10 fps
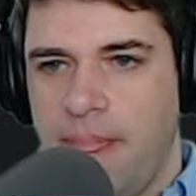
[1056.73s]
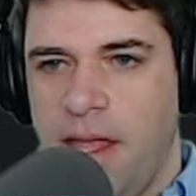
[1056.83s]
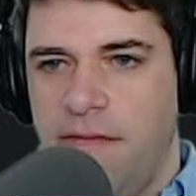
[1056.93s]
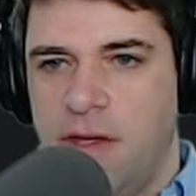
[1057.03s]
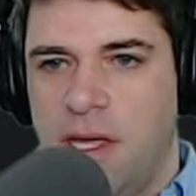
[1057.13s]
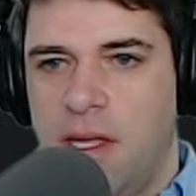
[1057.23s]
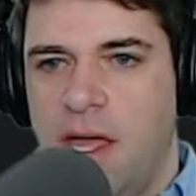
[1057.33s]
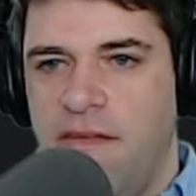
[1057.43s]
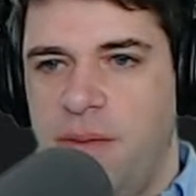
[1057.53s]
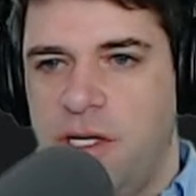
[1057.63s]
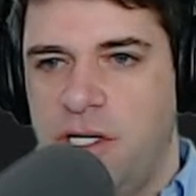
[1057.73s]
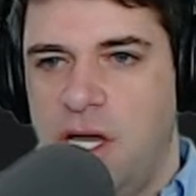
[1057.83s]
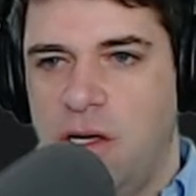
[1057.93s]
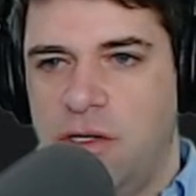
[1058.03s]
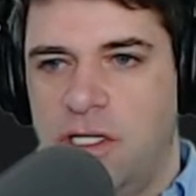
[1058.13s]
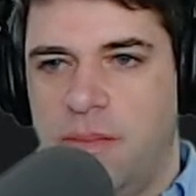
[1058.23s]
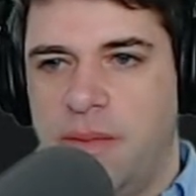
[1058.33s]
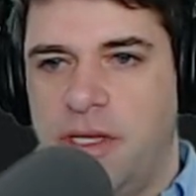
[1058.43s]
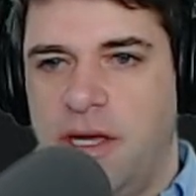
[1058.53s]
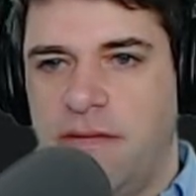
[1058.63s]
of the FPGA used to
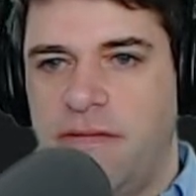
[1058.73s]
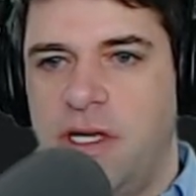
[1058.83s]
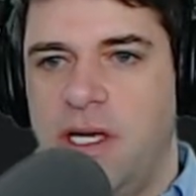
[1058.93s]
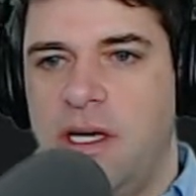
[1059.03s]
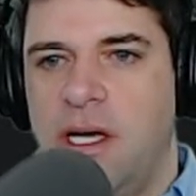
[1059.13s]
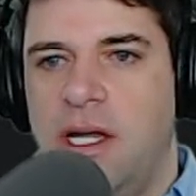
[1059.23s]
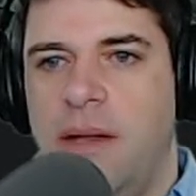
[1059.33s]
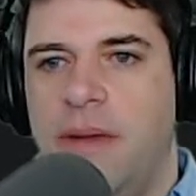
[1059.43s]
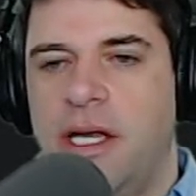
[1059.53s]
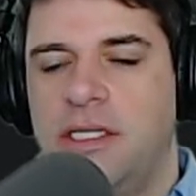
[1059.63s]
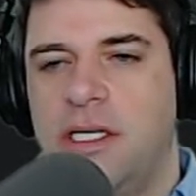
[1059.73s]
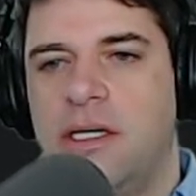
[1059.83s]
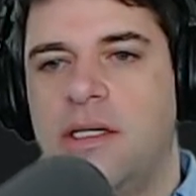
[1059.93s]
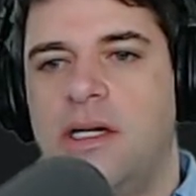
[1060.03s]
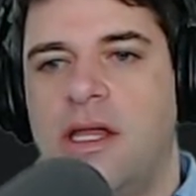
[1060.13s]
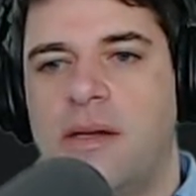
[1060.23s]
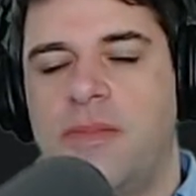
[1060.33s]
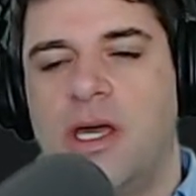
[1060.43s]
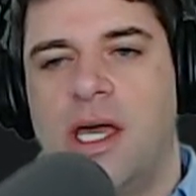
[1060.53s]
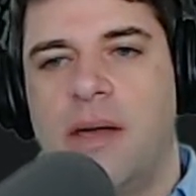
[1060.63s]
implement the FFT. And I'm guessing, now that I'm
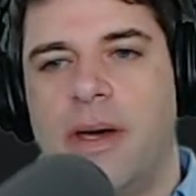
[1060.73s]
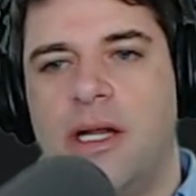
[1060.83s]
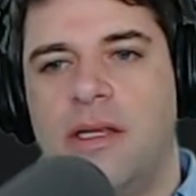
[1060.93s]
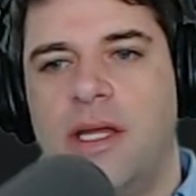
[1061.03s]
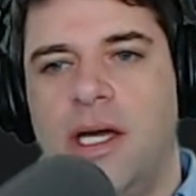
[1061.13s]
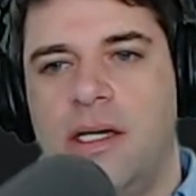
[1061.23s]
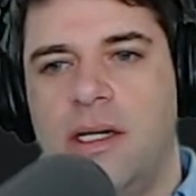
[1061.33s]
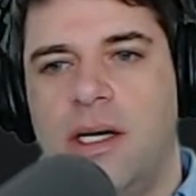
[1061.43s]
thinking about it, that